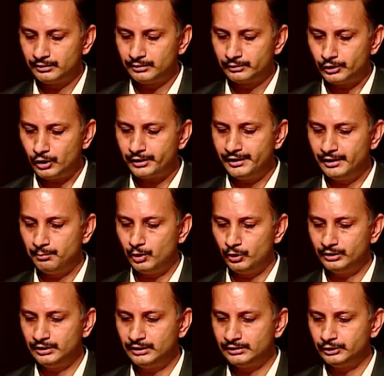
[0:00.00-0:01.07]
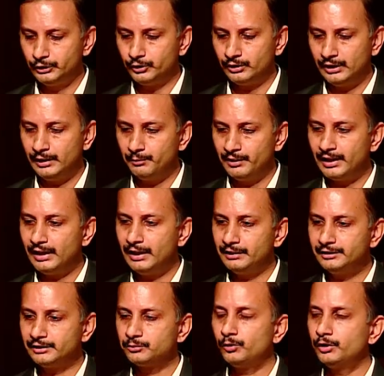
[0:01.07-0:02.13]
Talking about this, you know, I
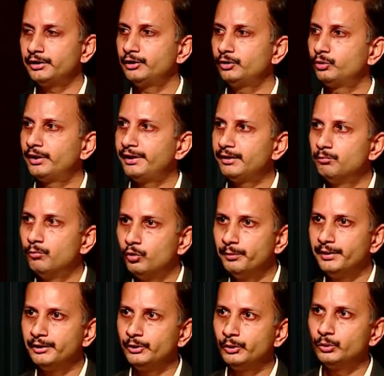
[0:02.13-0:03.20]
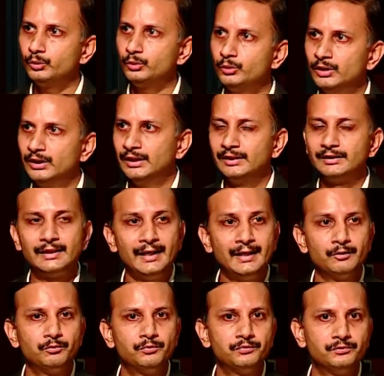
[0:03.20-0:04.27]
just wanted to take a moment to thank
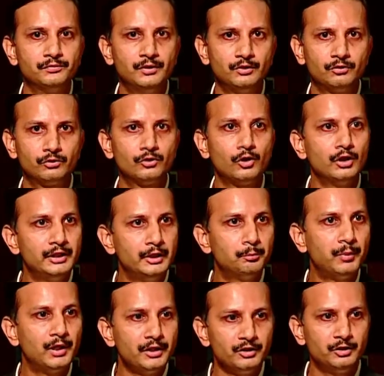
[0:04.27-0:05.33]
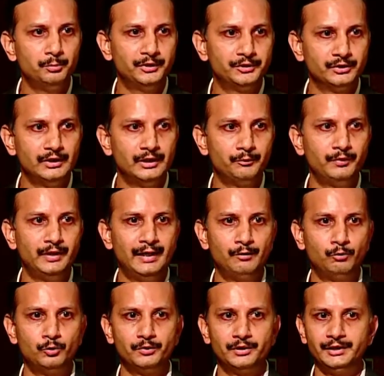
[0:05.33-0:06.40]
this solid participation that we have
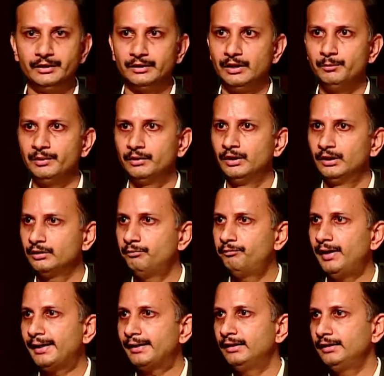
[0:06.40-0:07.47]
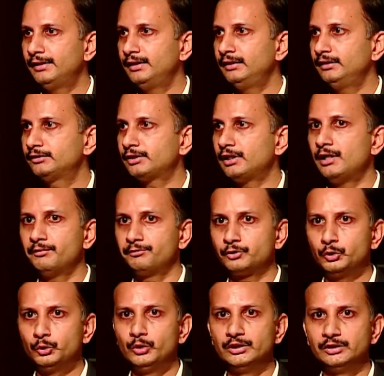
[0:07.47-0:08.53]
over here. I mean, the faculty, staff,
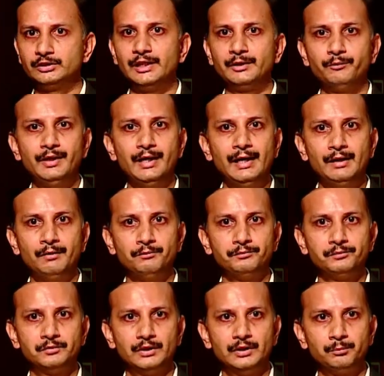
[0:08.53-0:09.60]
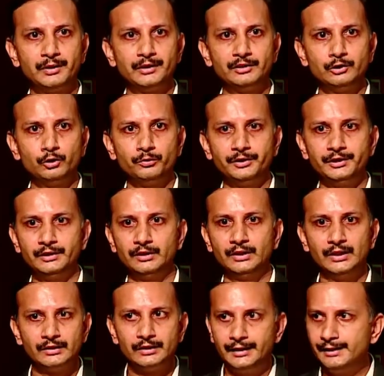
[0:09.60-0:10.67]
students that we have present over here,
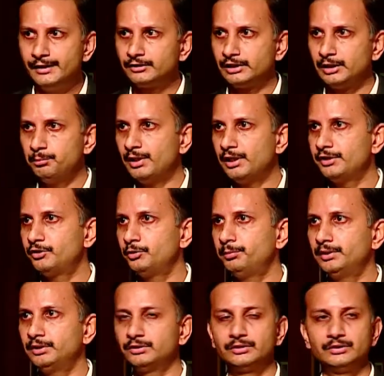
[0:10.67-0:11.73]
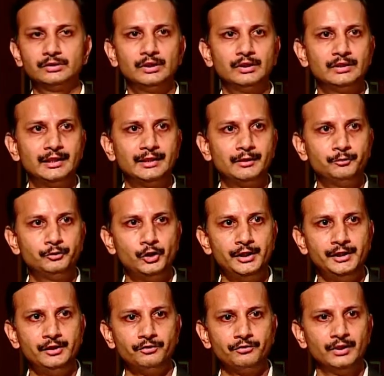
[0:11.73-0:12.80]
the industry participants that have
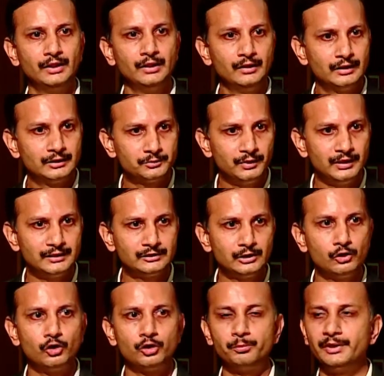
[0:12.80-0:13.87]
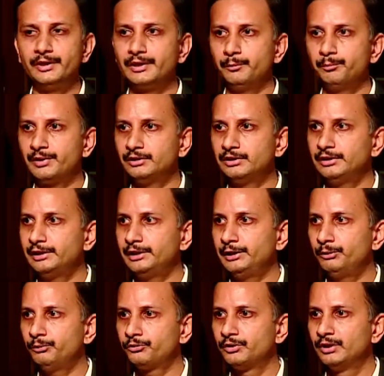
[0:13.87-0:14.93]
joined us, as well as the government
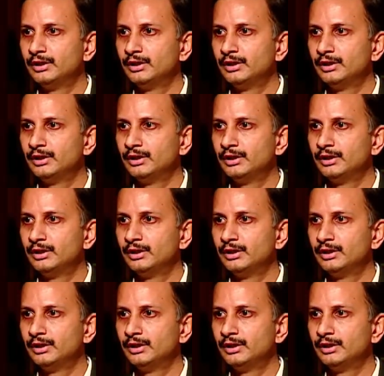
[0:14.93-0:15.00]
representatives,